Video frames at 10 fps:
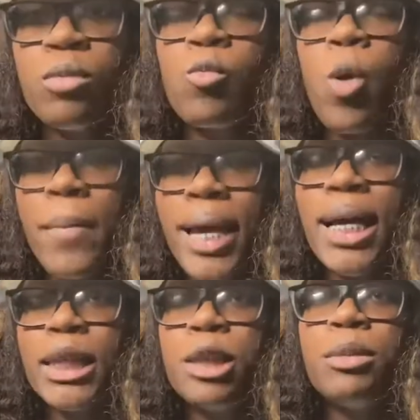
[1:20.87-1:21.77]
my
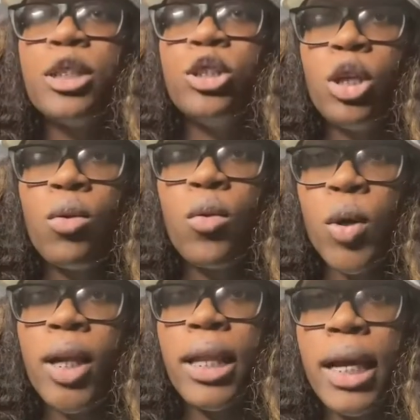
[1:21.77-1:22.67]
customers don't
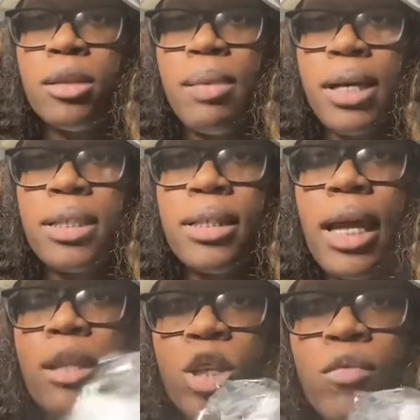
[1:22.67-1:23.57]
order lash boxes, I
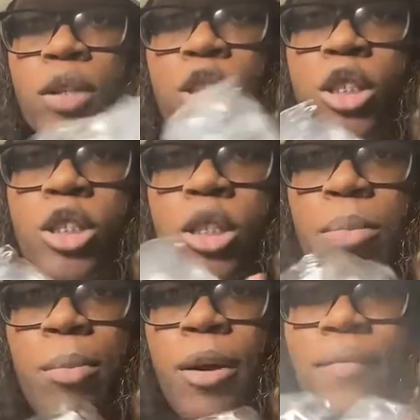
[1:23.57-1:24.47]
literally just ship
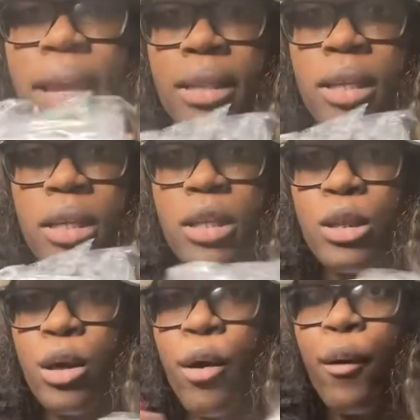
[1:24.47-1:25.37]
them off like this.
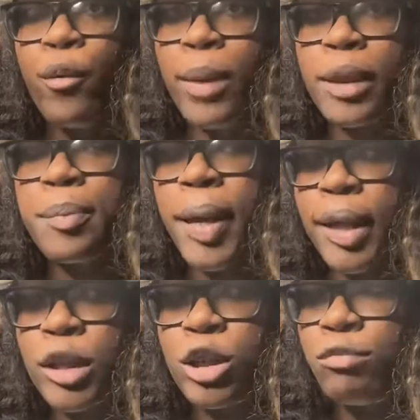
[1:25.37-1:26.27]
So we're about to
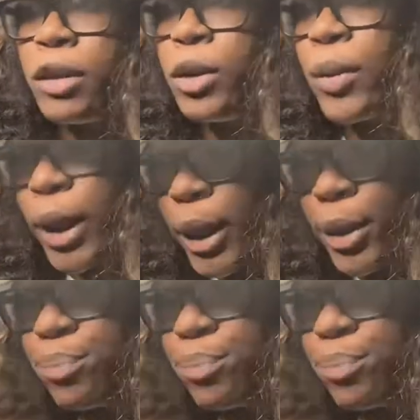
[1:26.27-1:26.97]
package this really quickly.